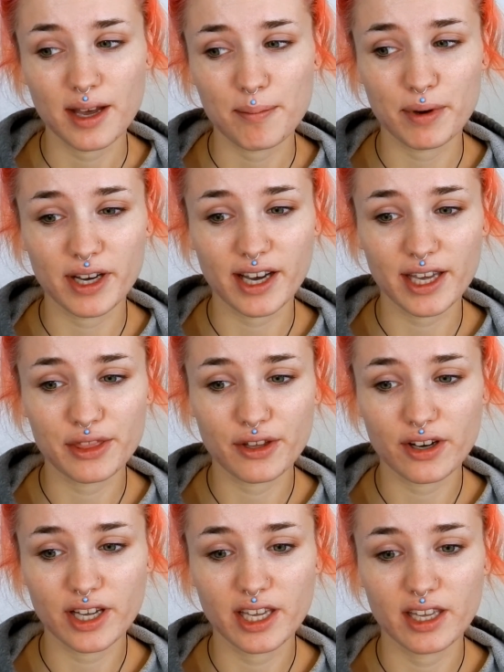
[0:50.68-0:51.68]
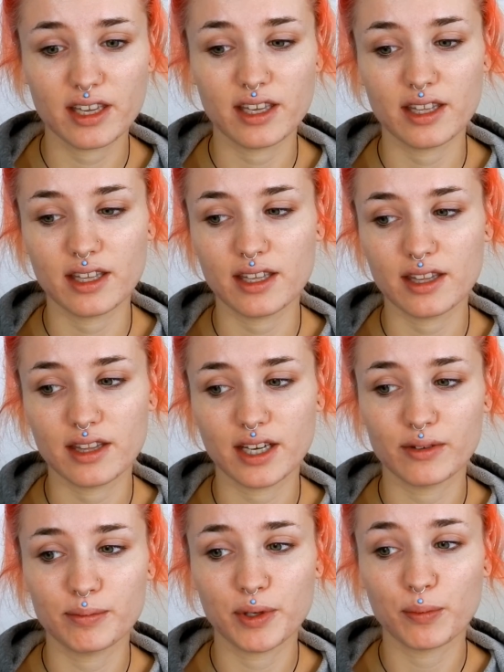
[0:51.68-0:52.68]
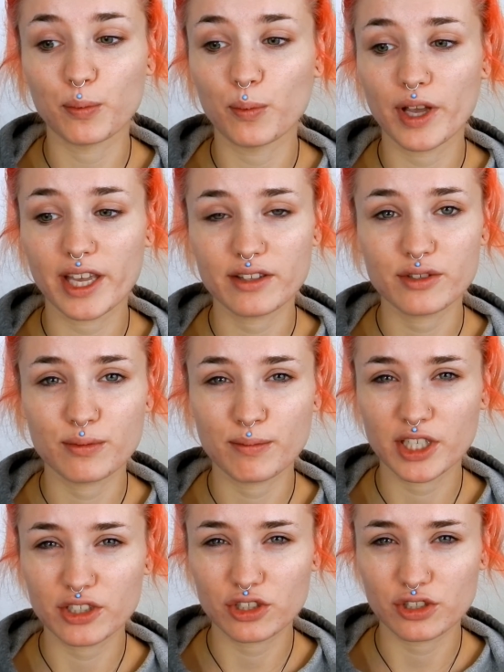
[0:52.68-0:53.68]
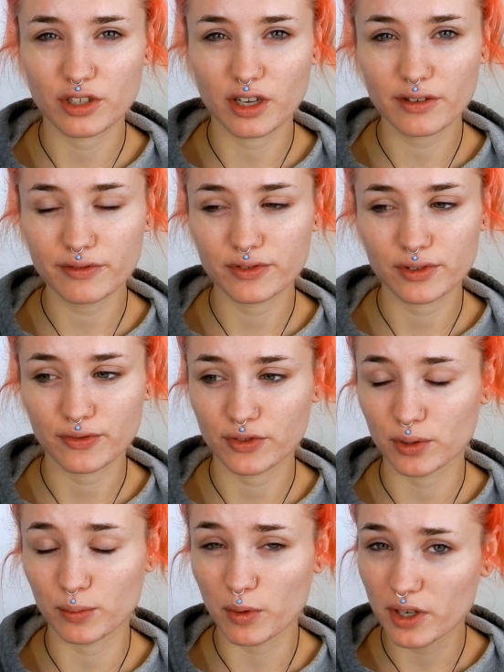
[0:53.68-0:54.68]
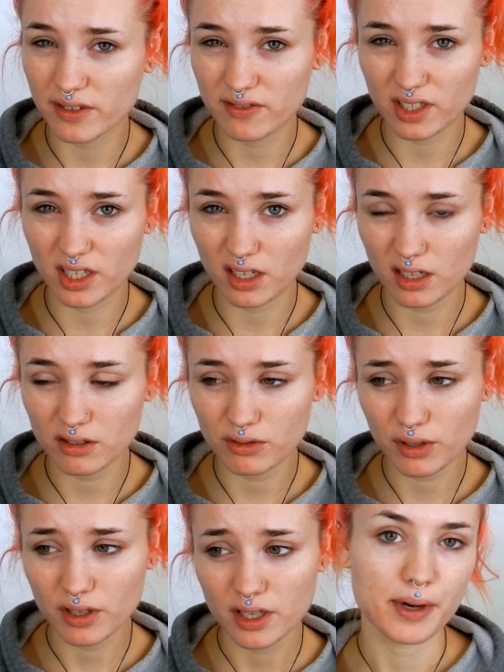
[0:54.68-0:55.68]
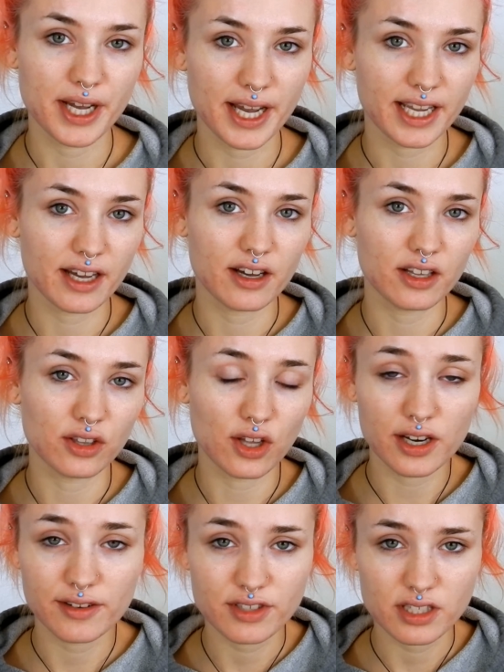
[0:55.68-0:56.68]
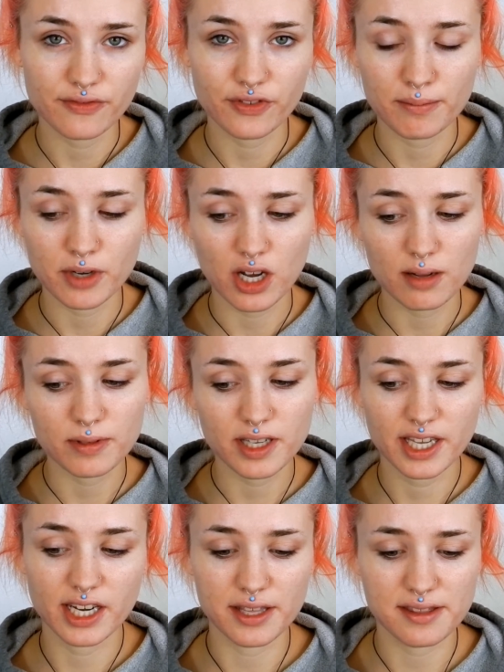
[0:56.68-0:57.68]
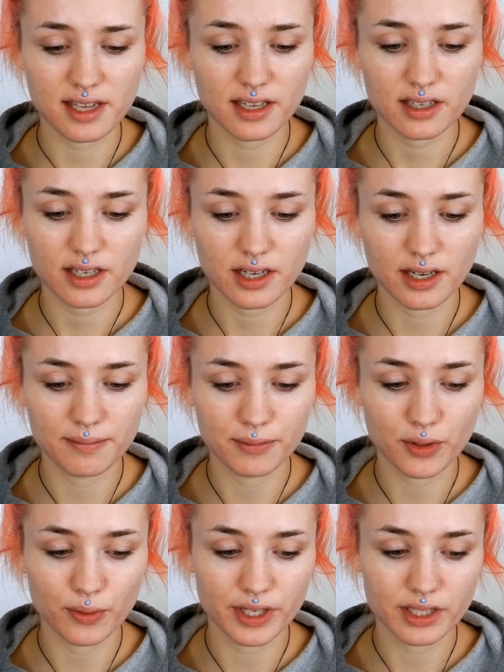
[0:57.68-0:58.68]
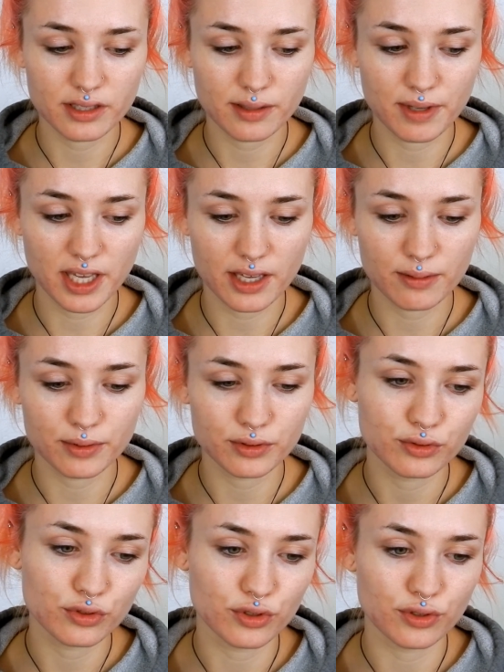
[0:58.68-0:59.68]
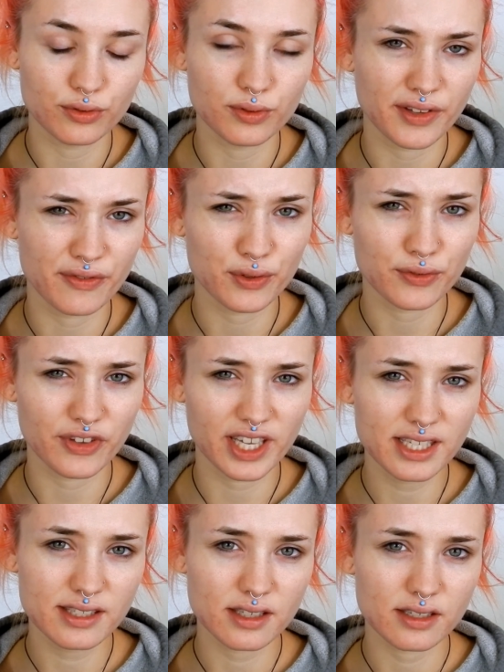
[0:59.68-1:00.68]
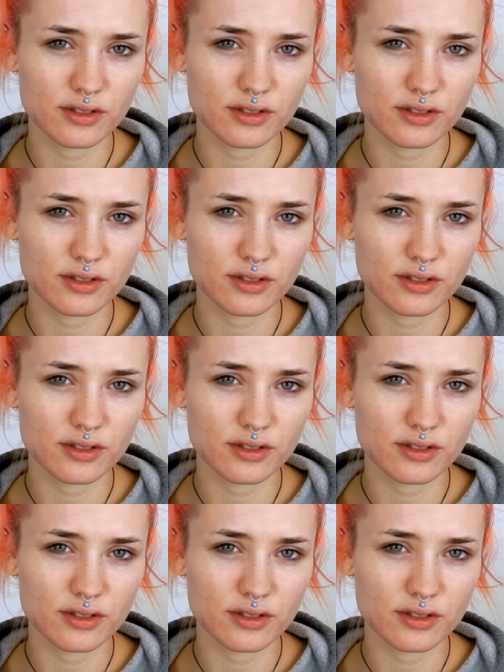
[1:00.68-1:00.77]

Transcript: But I thought that would be way too much stuff for one video. But I got a lot of stuff from Nabla and I think I'm going to be able to do a full face.